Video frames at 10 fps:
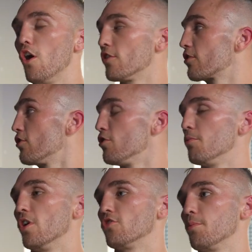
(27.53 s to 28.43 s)
I just got to do
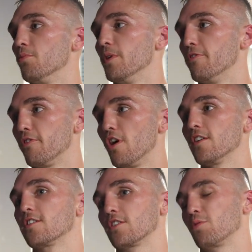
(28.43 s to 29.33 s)
my job and win
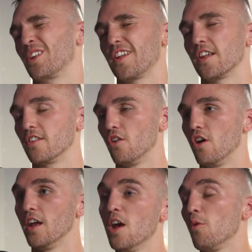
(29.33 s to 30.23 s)
fights. That's what I've done
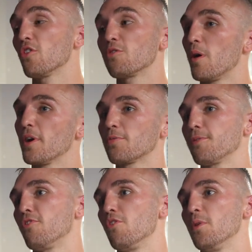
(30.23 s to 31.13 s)
tonight. Wasn't my best
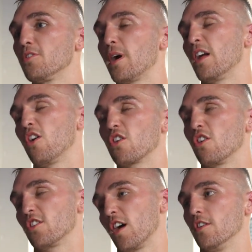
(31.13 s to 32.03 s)
performance, but I
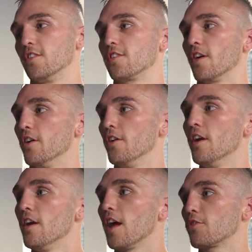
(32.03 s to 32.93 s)
got it done. So,
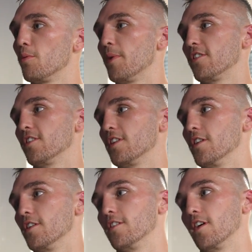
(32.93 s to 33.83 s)
that's what matters at the end of the